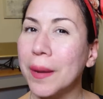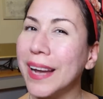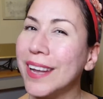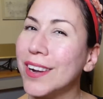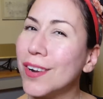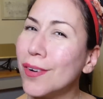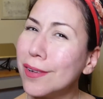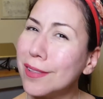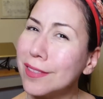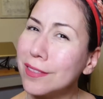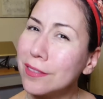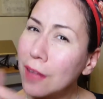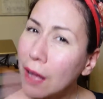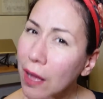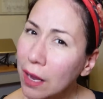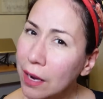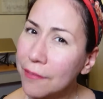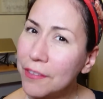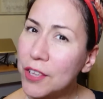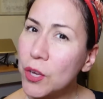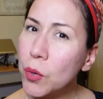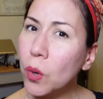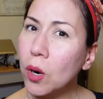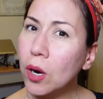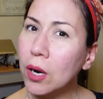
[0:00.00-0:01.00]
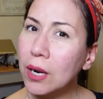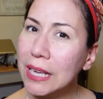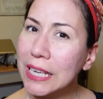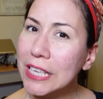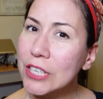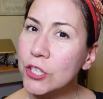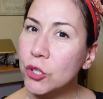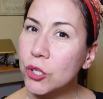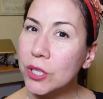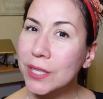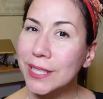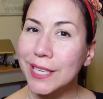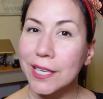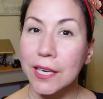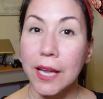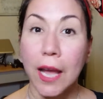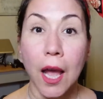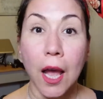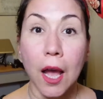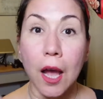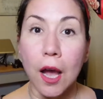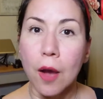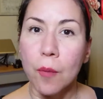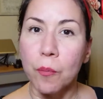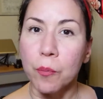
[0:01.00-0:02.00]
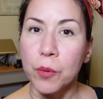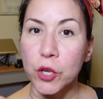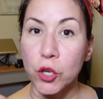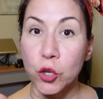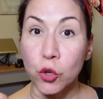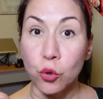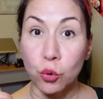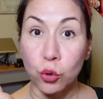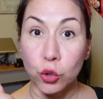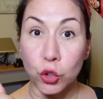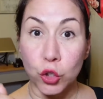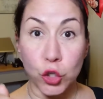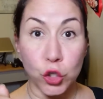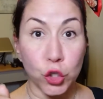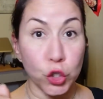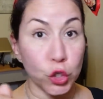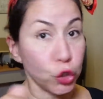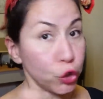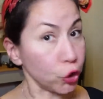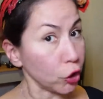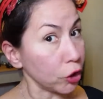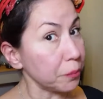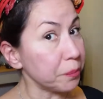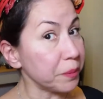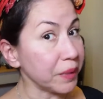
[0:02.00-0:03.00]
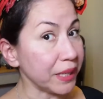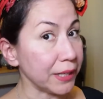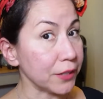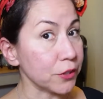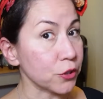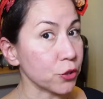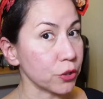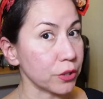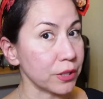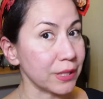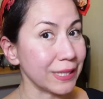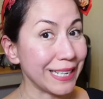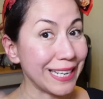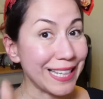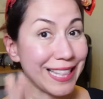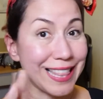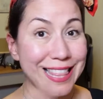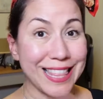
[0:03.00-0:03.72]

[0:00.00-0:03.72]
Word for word: I know a lot of you aren't interested, but you should be interested.